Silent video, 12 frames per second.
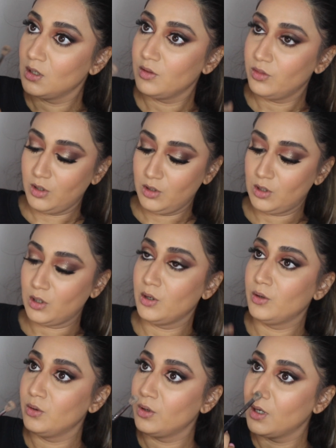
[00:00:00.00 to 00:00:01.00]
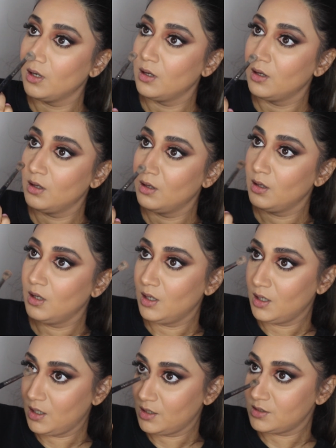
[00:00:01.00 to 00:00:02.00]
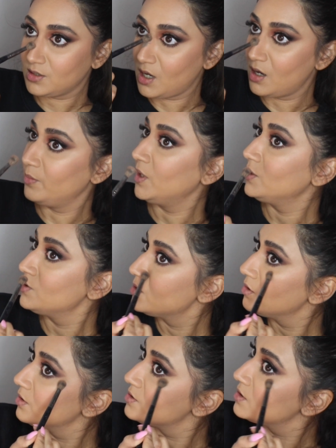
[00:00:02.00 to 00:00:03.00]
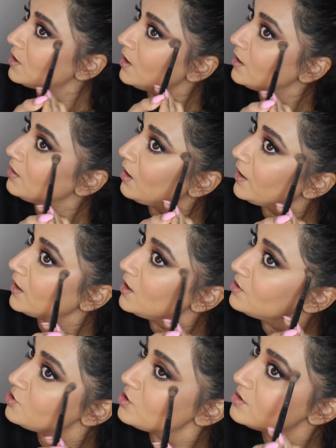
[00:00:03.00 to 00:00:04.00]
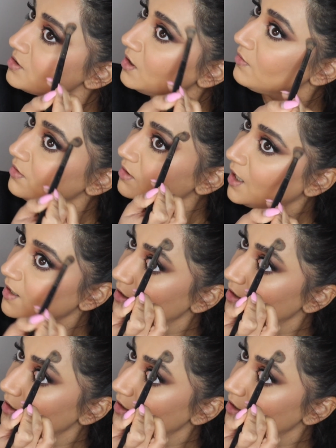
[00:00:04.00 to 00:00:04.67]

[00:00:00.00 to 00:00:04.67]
the glow has come into the skin. Like, it's just given that